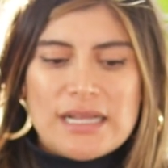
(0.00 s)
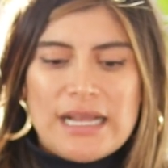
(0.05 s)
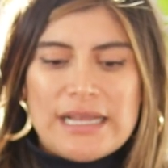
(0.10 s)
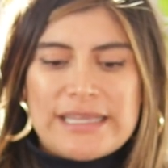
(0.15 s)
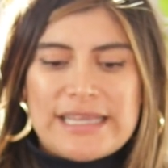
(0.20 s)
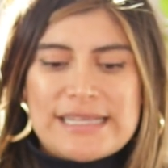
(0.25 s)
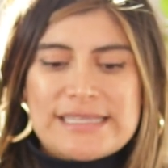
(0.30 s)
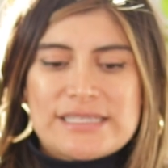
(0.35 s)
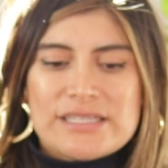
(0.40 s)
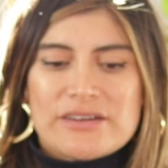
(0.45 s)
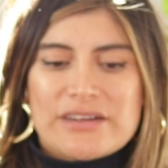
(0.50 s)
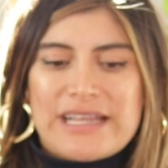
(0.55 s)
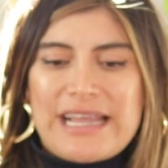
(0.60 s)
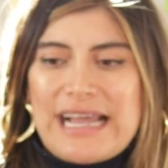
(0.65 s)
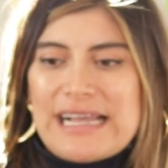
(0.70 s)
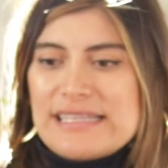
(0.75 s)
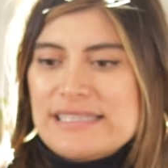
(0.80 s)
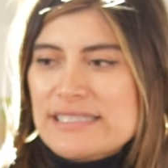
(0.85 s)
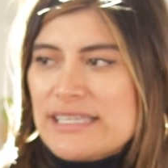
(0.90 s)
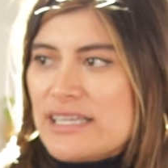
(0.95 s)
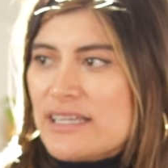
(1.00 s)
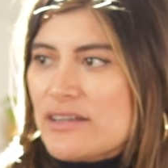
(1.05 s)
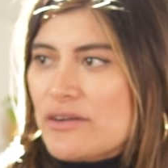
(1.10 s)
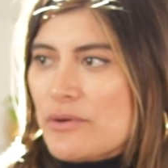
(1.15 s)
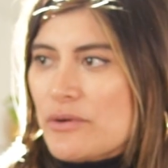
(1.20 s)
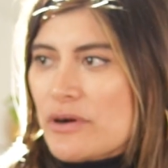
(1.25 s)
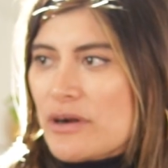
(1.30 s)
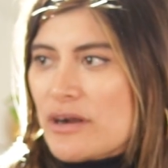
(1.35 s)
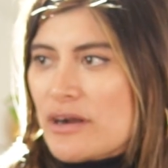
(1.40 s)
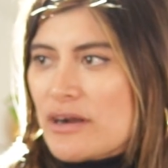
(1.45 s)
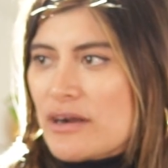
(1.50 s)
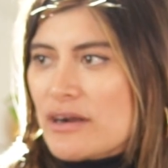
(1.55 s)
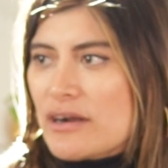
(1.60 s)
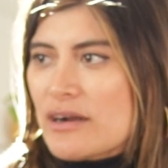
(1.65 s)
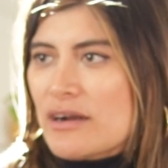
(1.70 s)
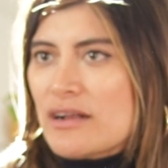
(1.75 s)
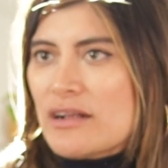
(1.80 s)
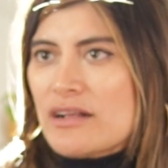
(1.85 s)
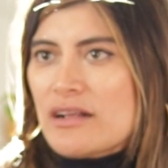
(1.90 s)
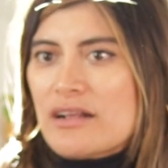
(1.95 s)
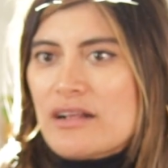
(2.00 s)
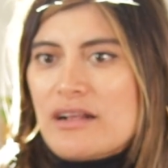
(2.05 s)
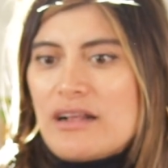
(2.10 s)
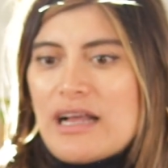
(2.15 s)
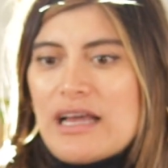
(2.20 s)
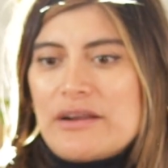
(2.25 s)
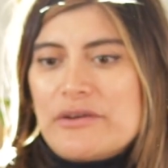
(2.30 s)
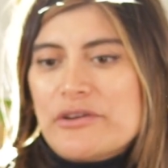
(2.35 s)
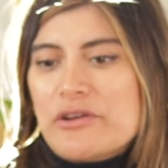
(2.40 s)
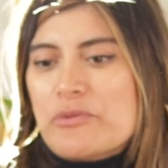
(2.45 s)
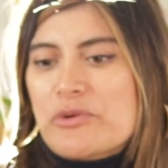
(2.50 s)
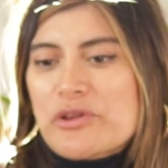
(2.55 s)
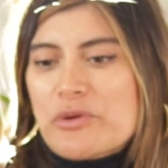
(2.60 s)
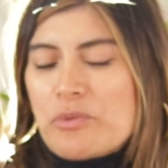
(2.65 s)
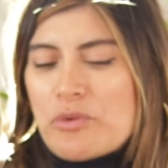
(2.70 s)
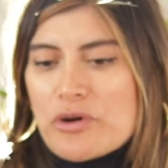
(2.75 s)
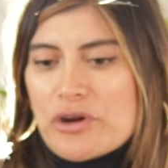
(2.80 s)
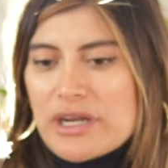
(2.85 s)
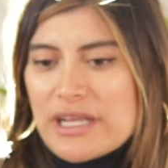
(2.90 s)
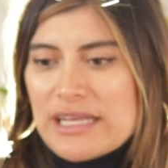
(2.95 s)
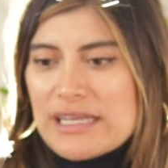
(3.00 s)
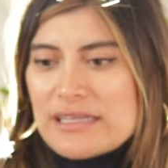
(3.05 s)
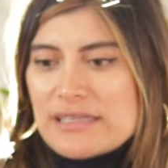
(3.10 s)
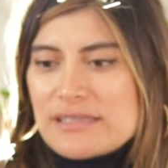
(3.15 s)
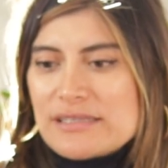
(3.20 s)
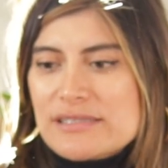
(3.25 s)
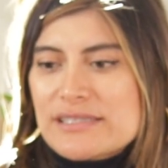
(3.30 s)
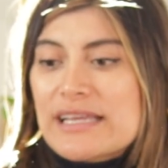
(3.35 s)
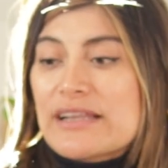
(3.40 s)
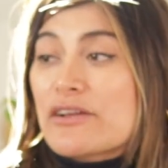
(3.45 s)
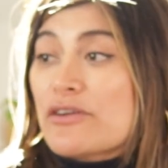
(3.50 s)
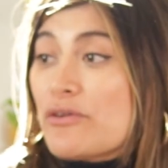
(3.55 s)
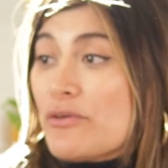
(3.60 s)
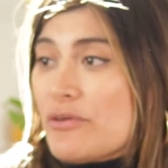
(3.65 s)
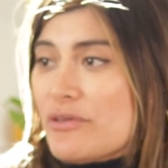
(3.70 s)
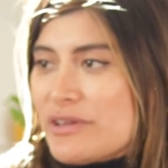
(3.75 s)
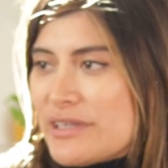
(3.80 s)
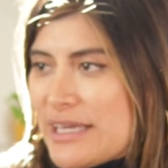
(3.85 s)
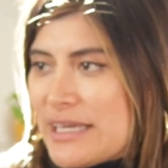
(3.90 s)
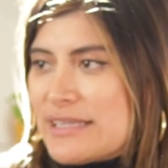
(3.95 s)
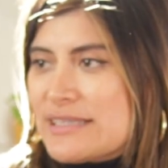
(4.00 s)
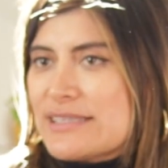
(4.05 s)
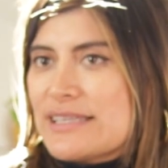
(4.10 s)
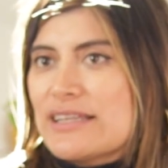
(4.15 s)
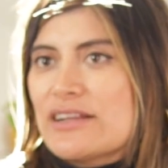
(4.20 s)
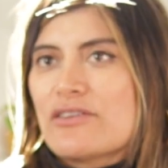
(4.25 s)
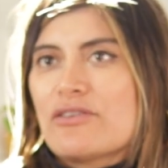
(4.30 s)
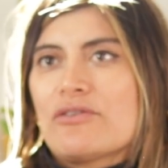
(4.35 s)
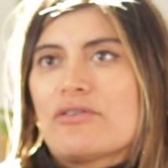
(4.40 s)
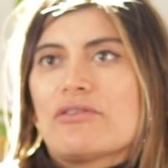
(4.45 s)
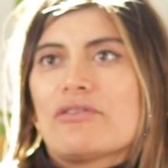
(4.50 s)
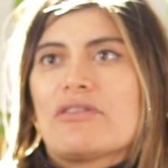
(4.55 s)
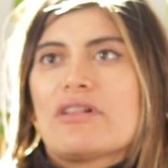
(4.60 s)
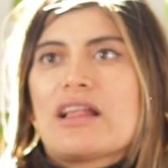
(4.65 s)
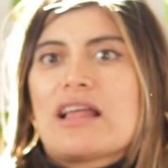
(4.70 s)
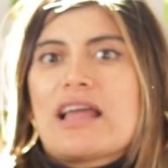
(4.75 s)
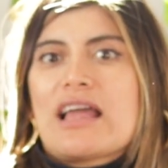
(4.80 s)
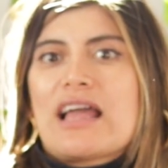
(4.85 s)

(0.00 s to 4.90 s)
I guess, sarcastic, or I don't know what the word is. Cynical. Yeah, cynical.